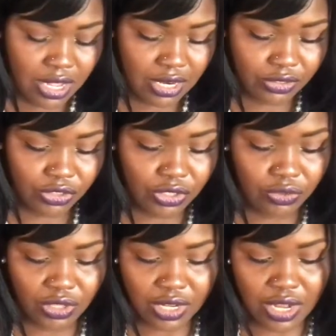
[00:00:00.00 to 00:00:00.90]
and I'll show you
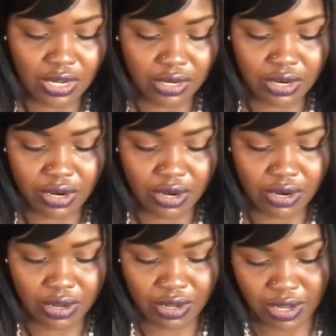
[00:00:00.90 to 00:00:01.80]
the color.
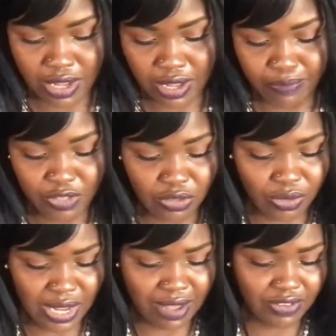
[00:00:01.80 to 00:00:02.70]
This
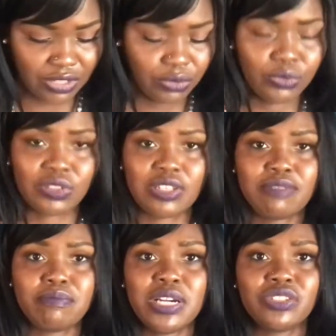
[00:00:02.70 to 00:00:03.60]
one I haven't used
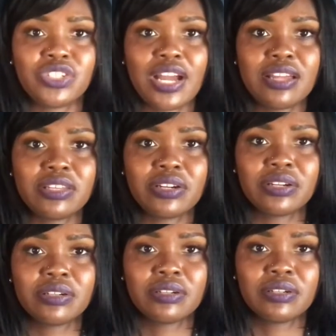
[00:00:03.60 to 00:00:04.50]
it much either,
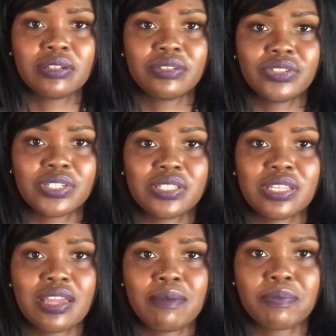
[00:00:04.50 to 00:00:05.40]
as you can
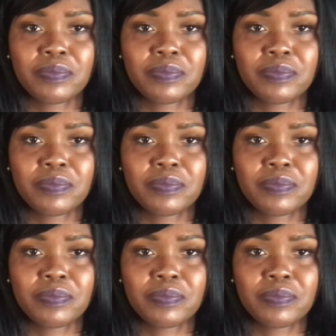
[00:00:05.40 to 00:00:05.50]
see.